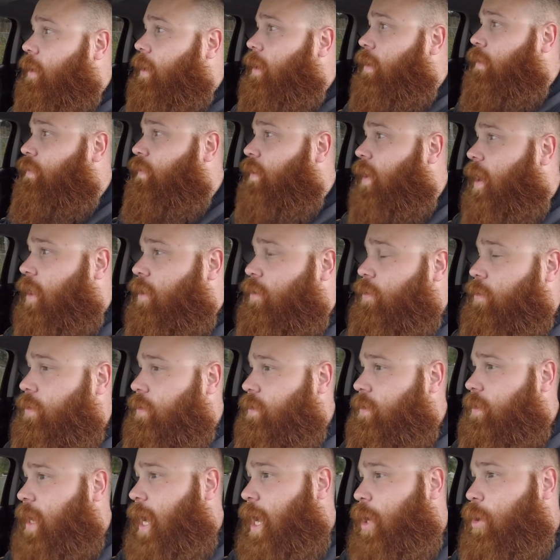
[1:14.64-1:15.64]

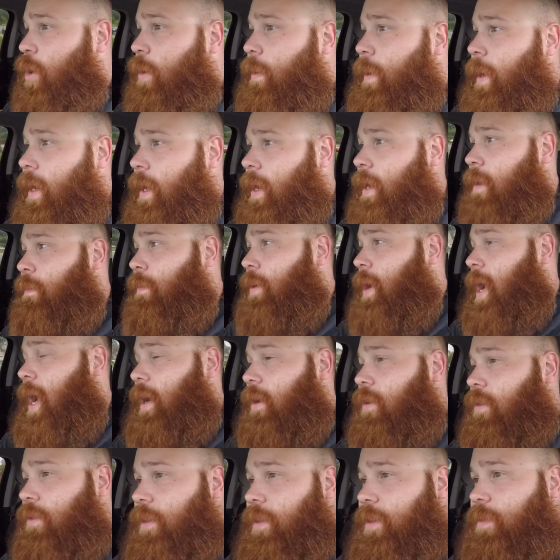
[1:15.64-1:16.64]
followers? How do I make an
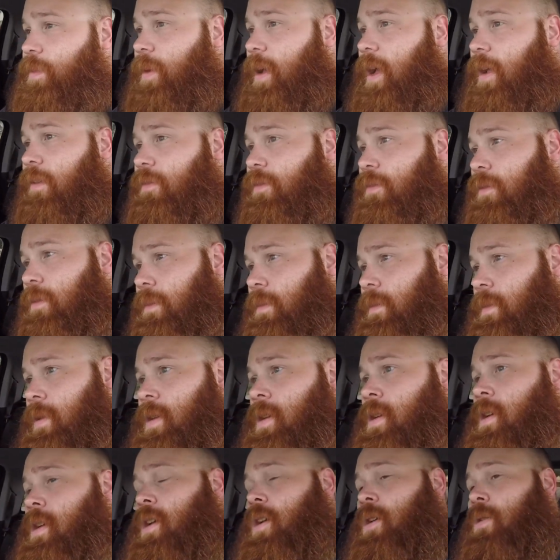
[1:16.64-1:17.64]
impact on this
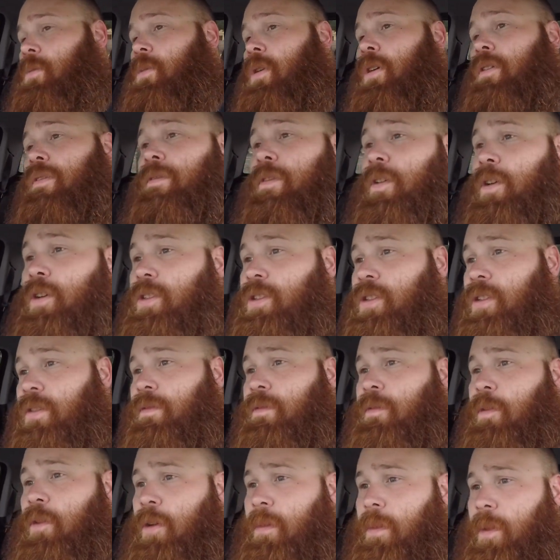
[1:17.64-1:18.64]
platform? Well, first and
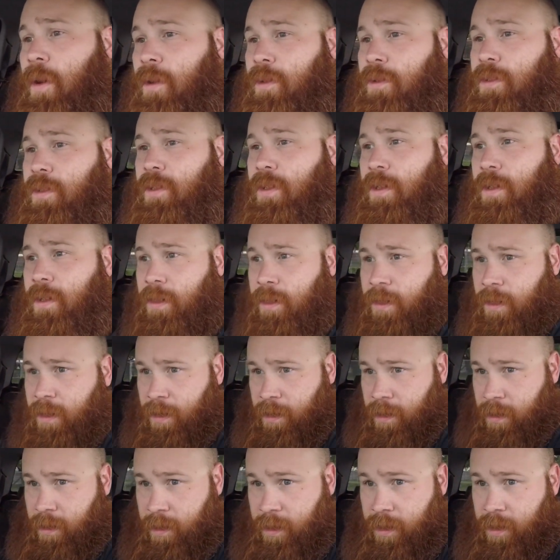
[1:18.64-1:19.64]
foremost,
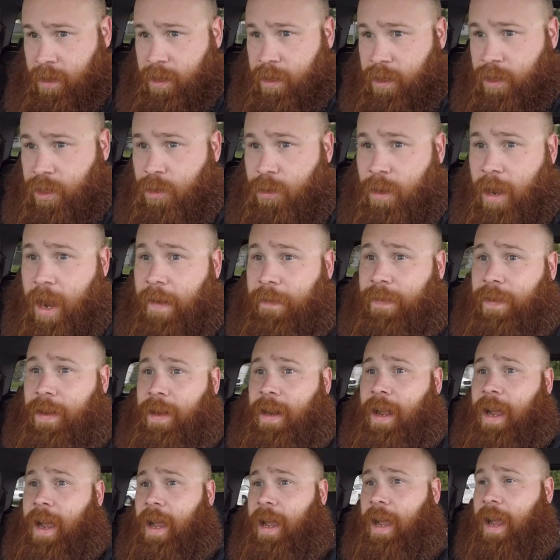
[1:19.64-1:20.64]
you have to
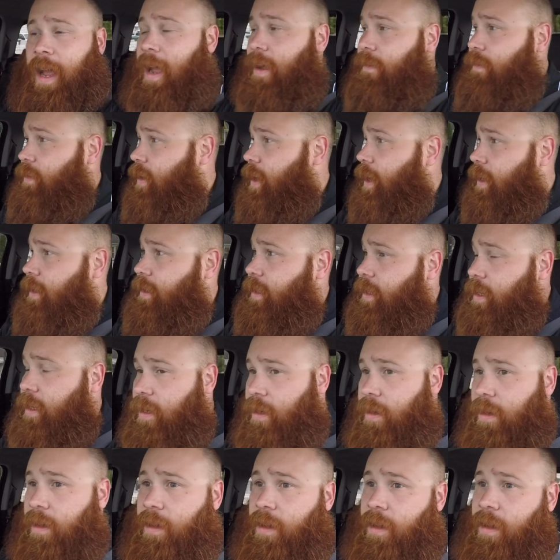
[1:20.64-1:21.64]
not have an
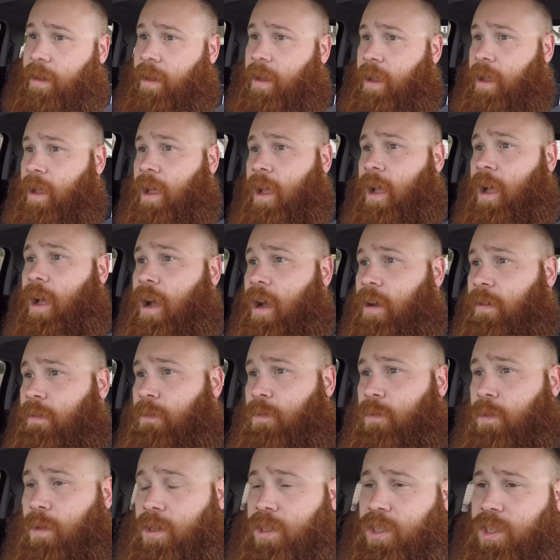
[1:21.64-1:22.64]
idea
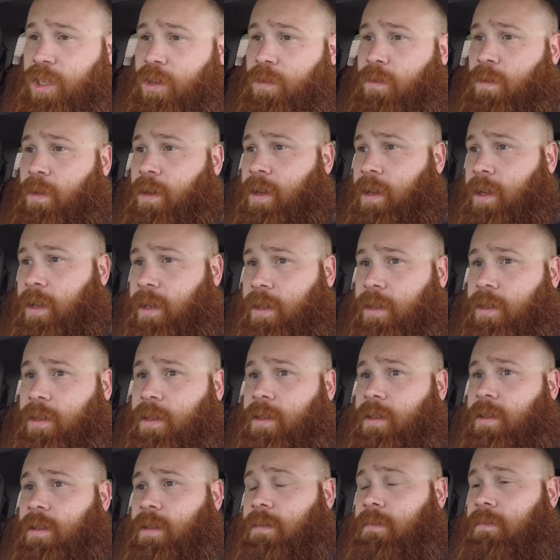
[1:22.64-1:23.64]
of what you want
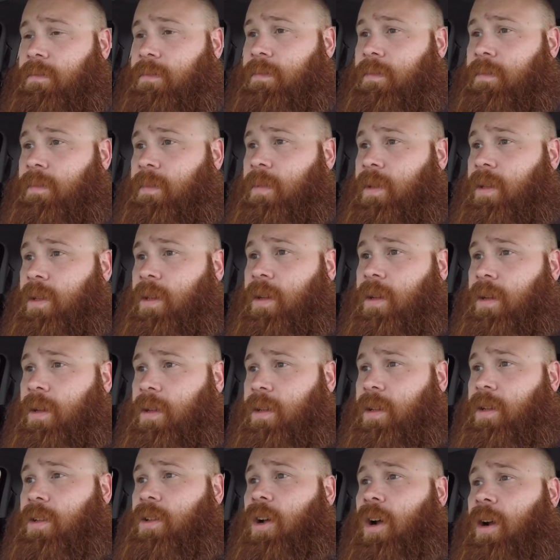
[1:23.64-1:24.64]

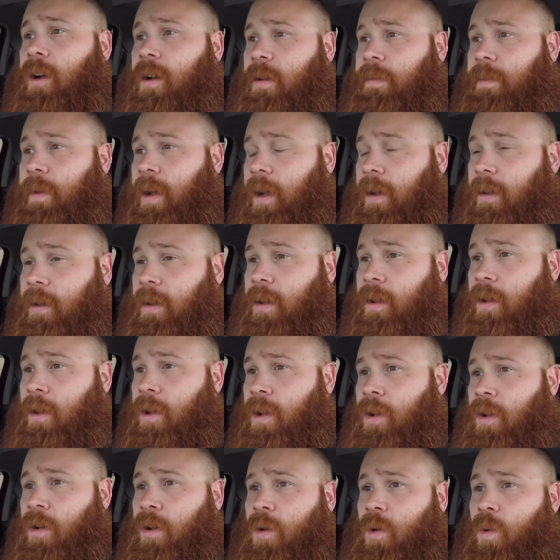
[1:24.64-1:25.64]
to talk about.
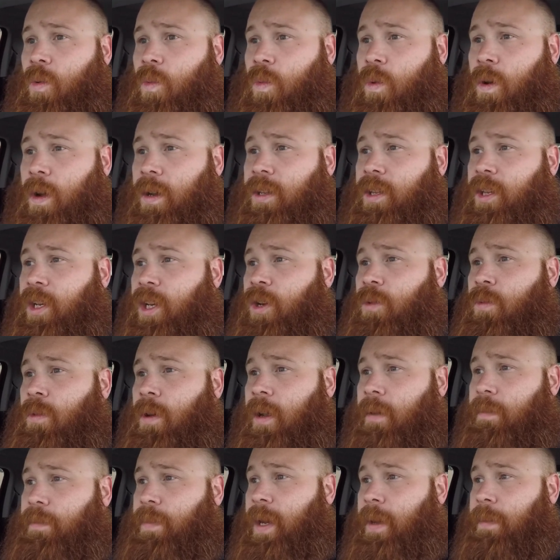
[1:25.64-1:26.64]
What do you
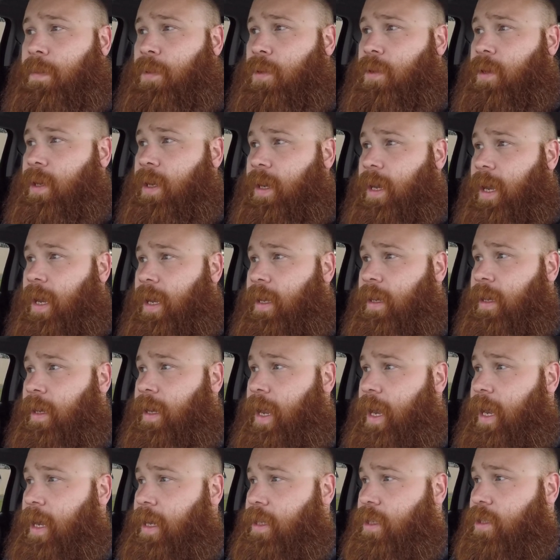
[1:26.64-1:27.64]
want people to get
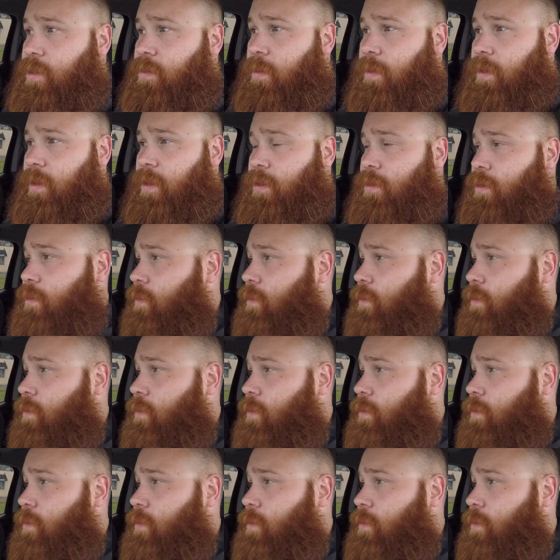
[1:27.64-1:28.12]
engaged with you